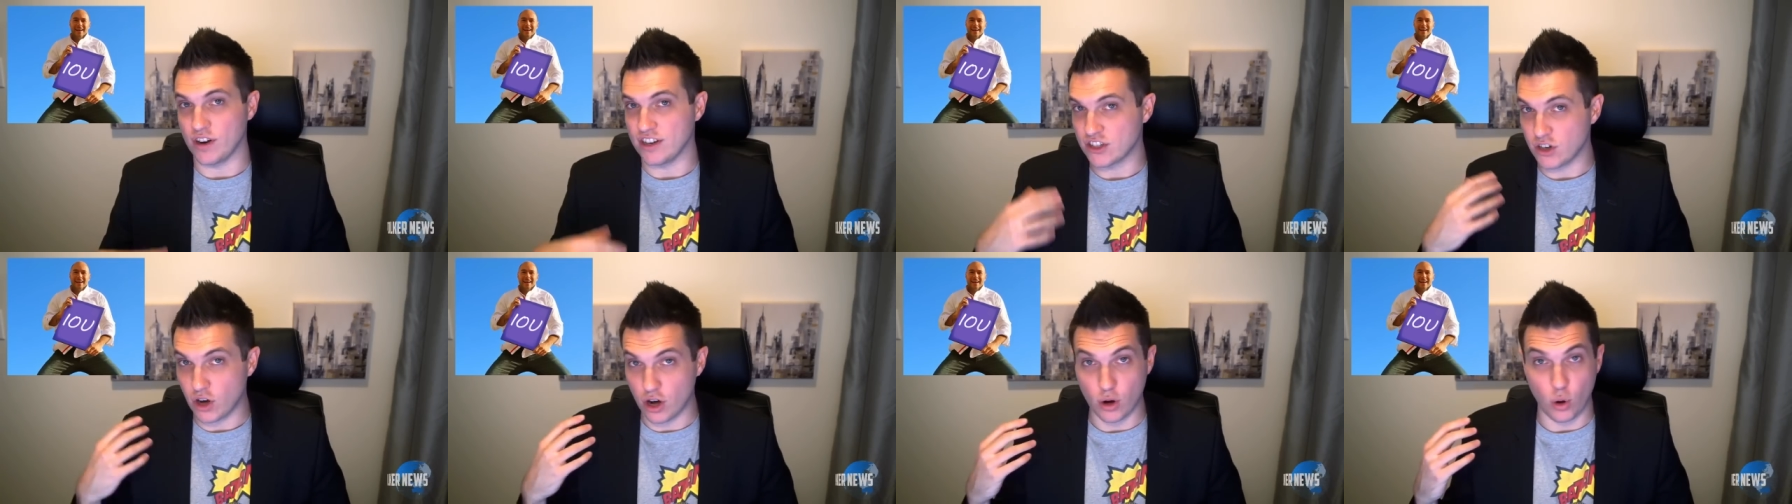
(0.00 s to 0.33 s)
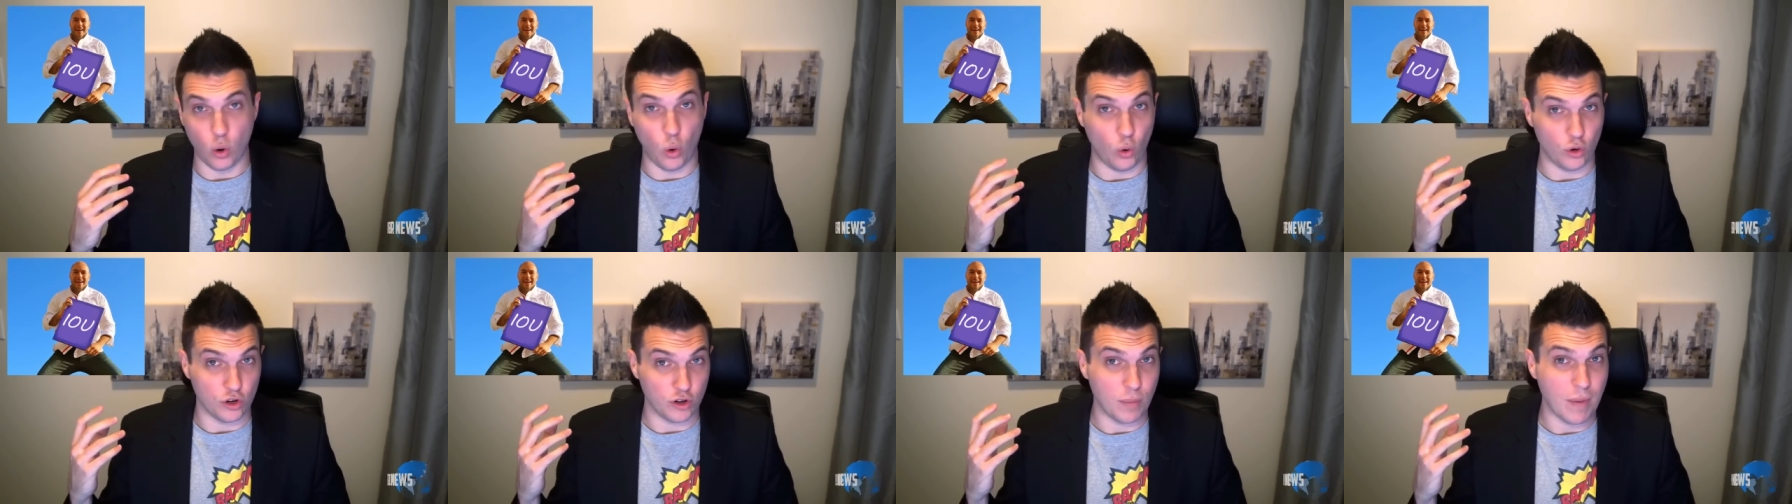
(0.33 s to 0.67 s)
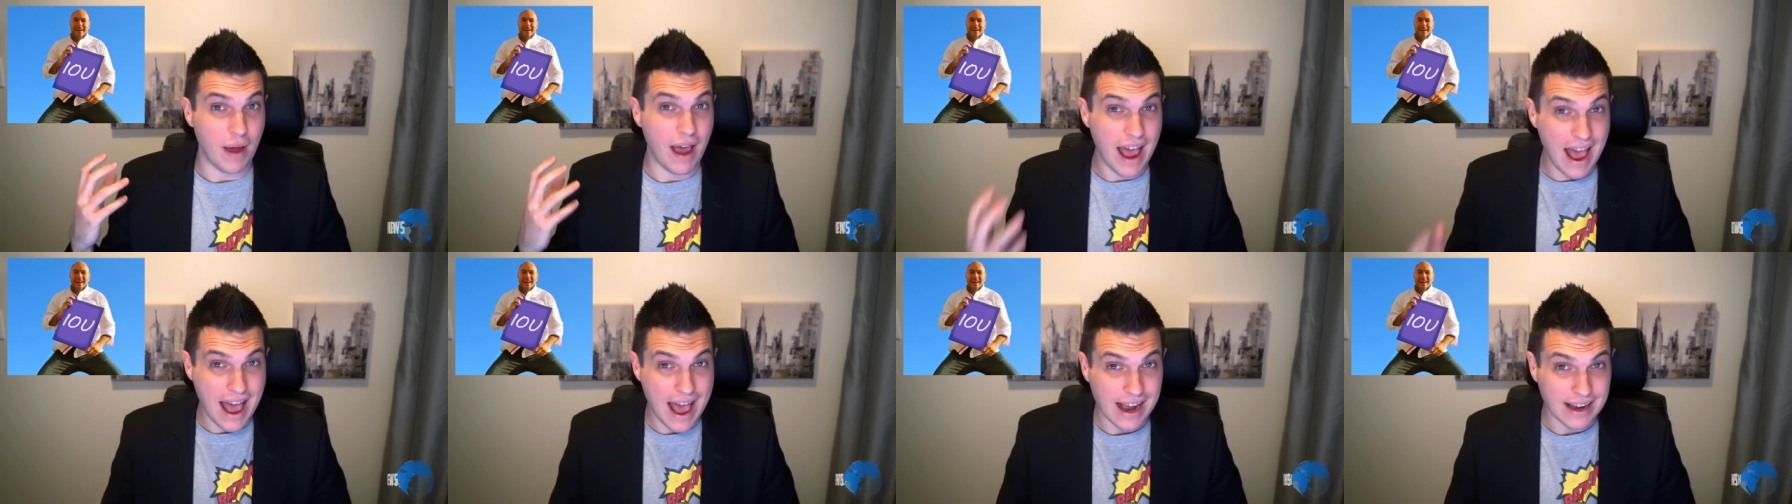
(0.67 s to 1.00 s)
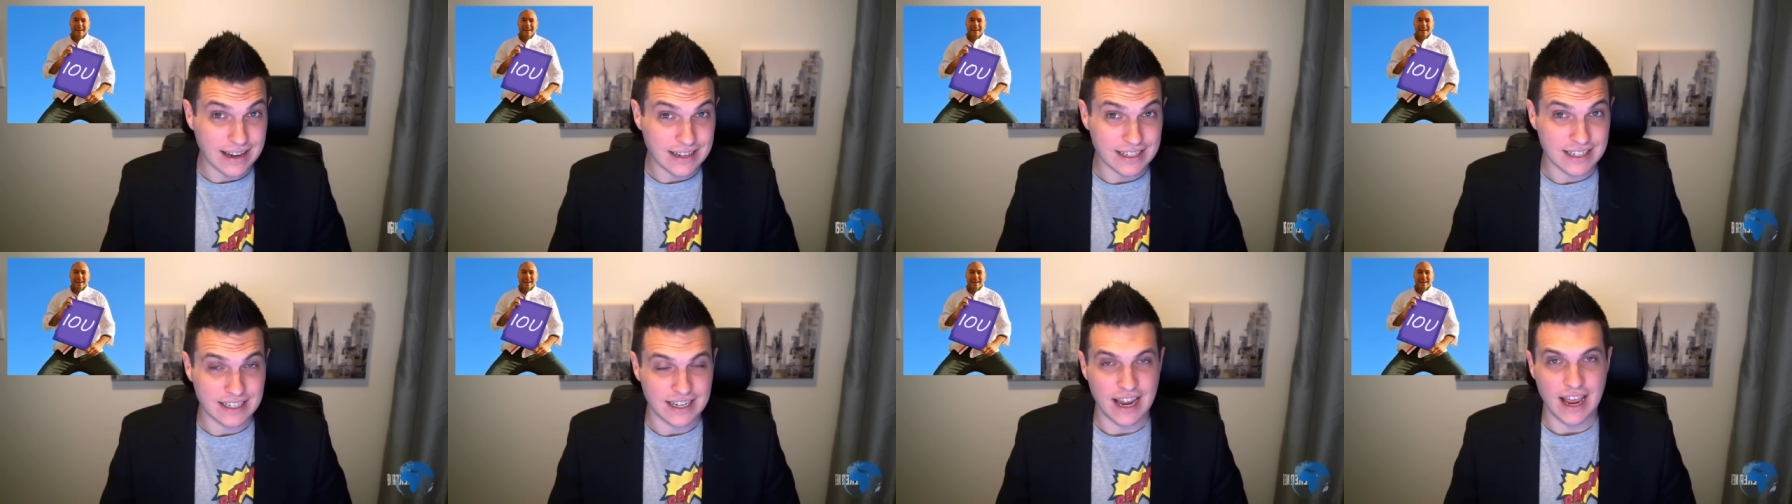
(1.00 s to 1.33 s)
He started Hold'em
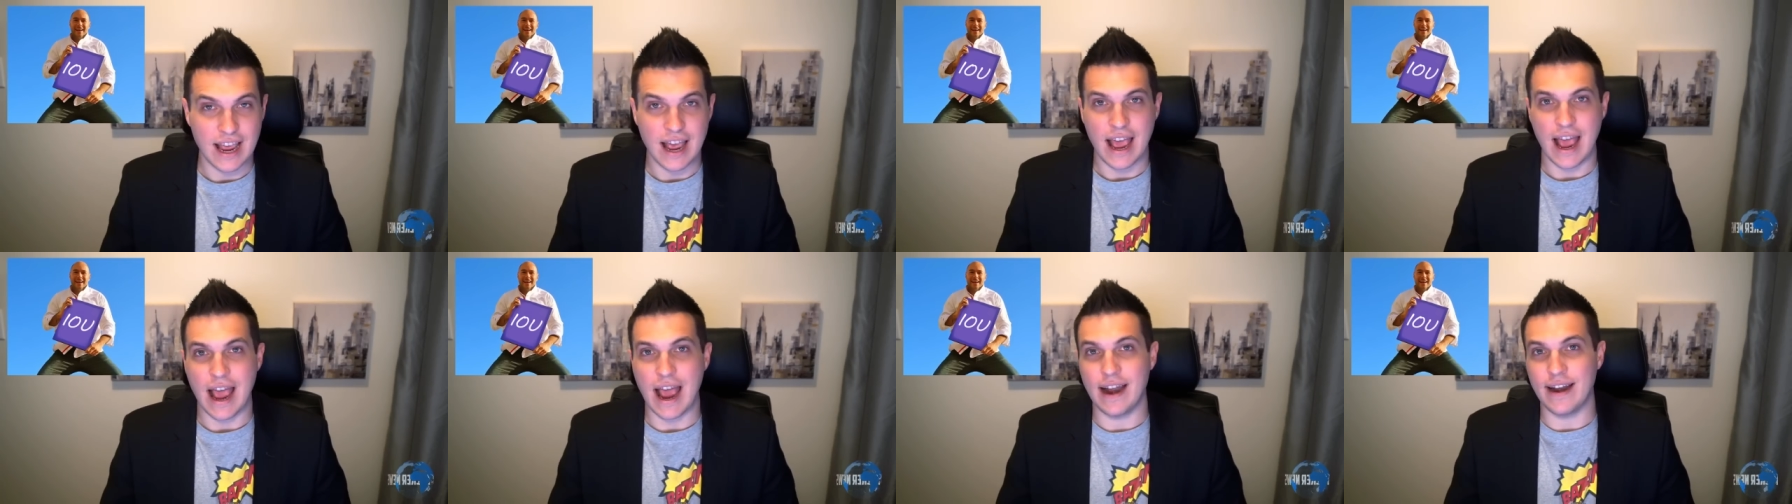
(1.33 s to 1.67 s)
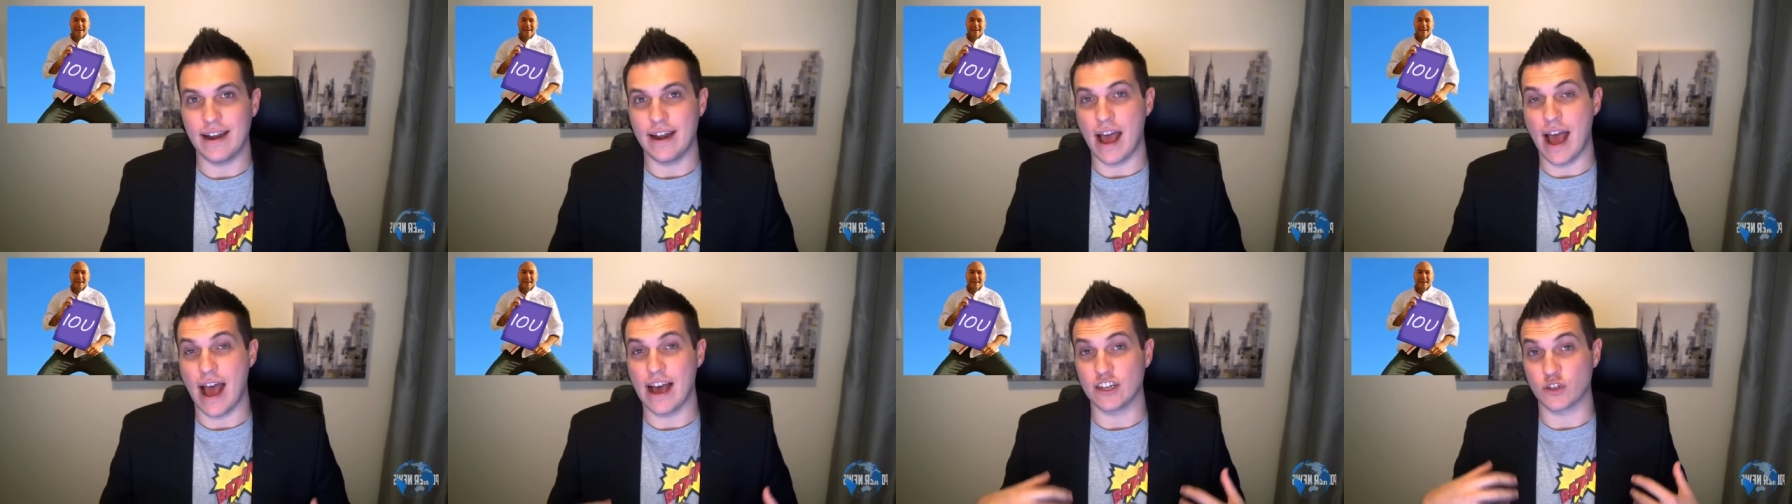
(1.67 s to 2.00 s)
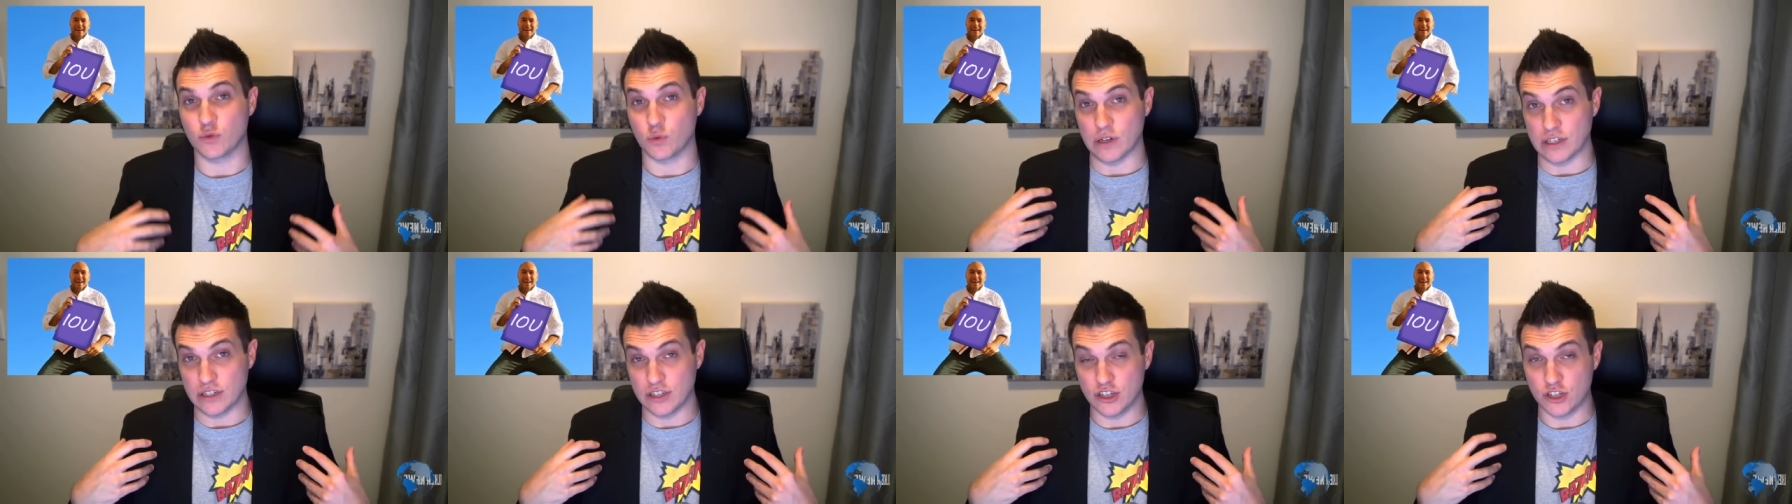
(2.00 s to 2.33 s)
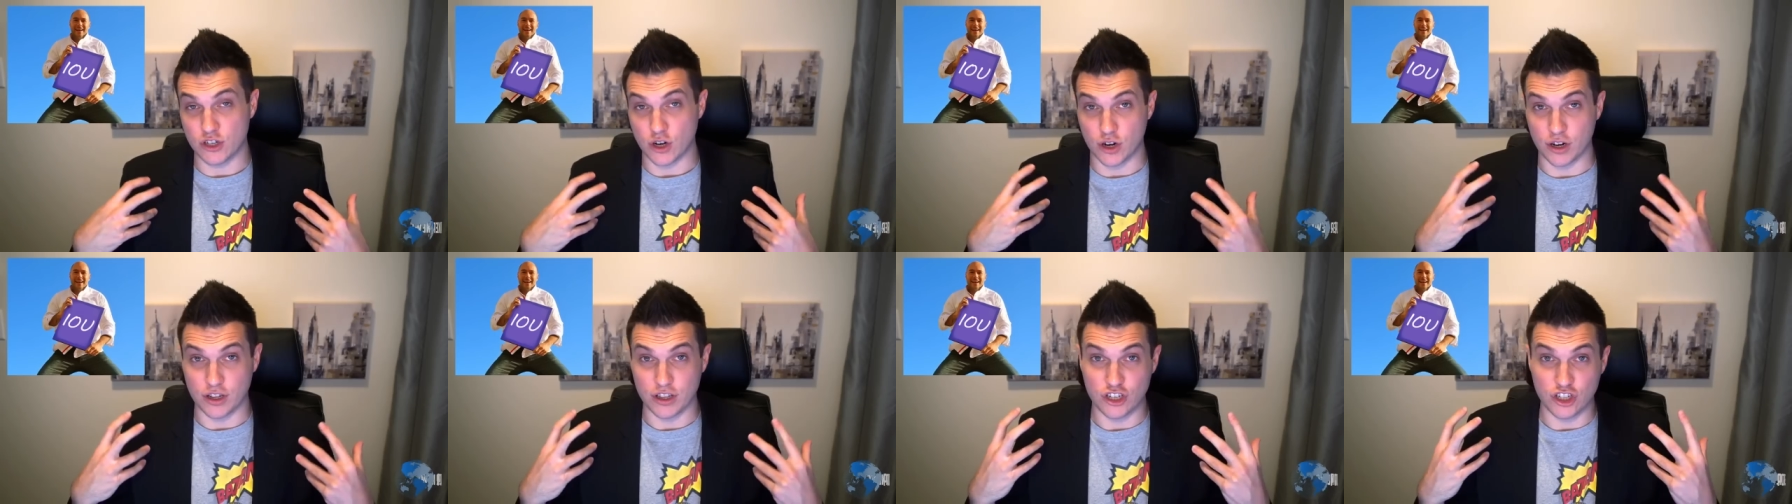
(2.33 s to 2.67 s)
X and has recently
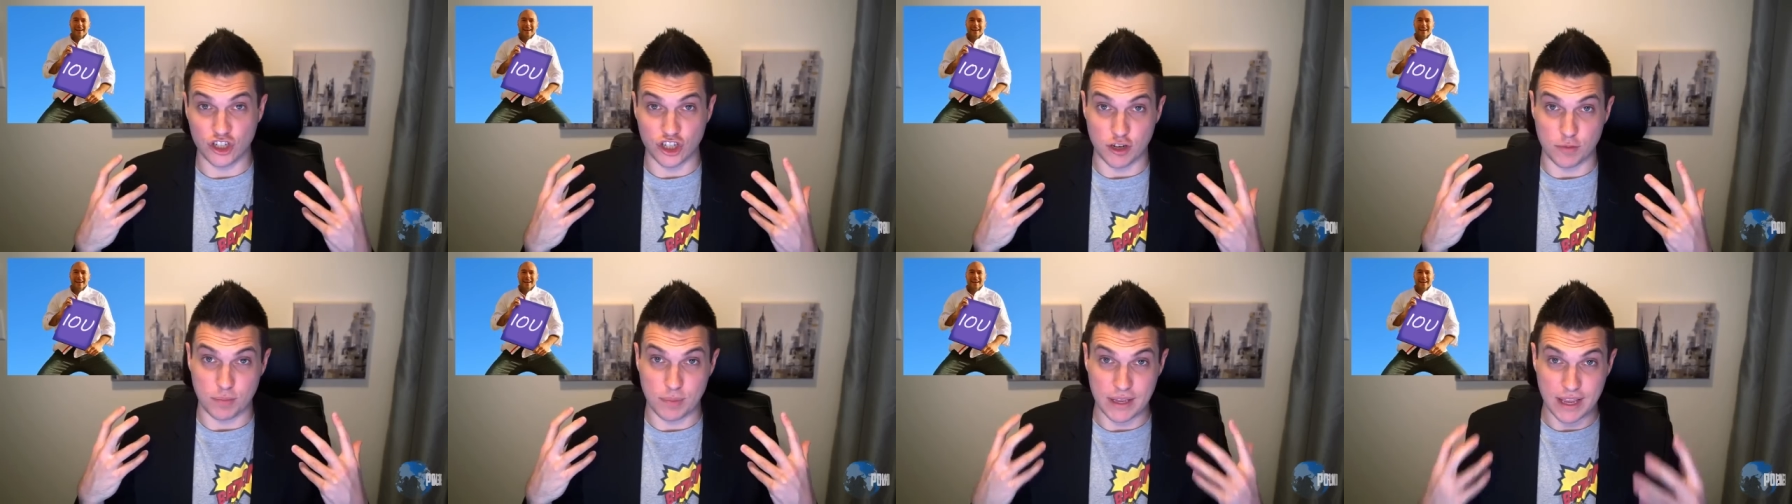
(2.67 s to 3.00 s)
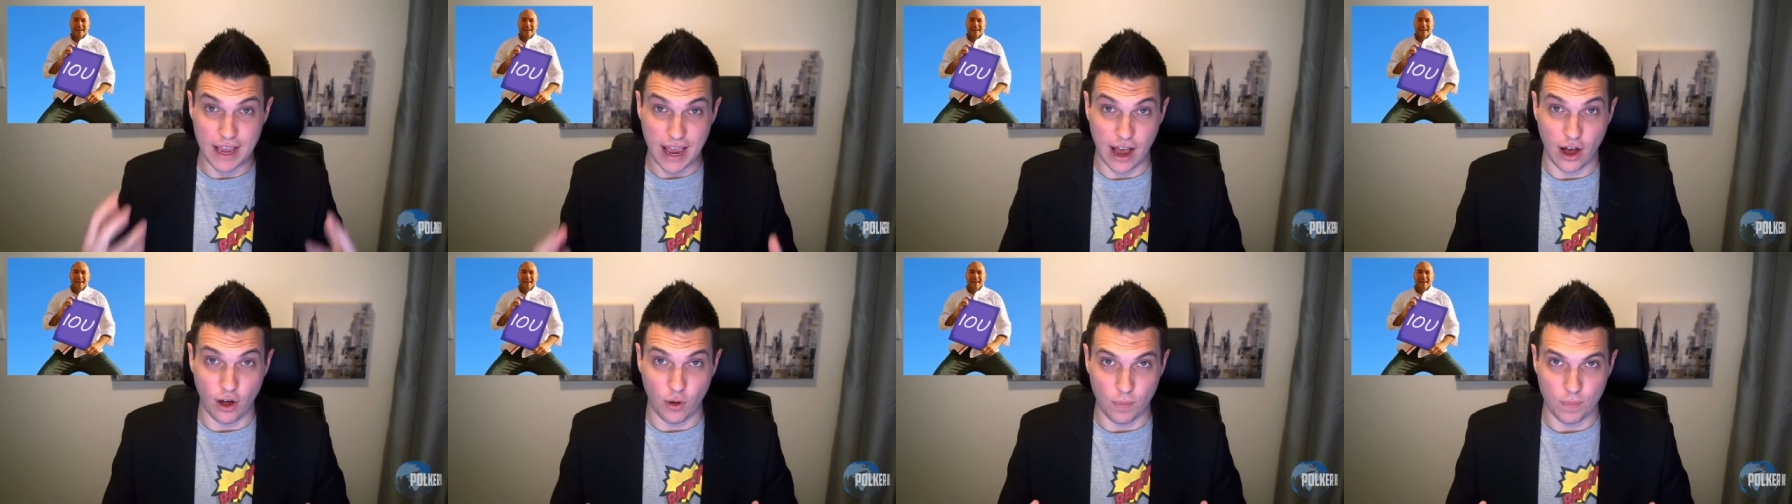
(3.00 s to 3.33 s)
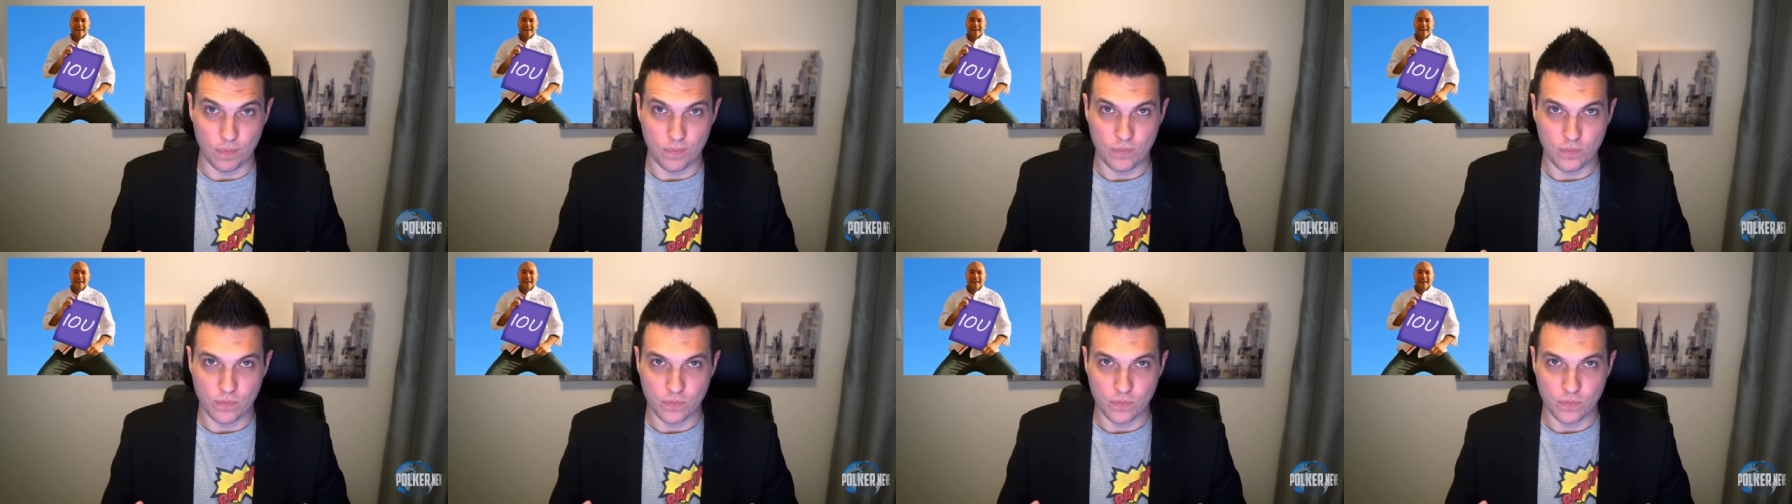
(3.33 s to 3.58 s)
started the GPL.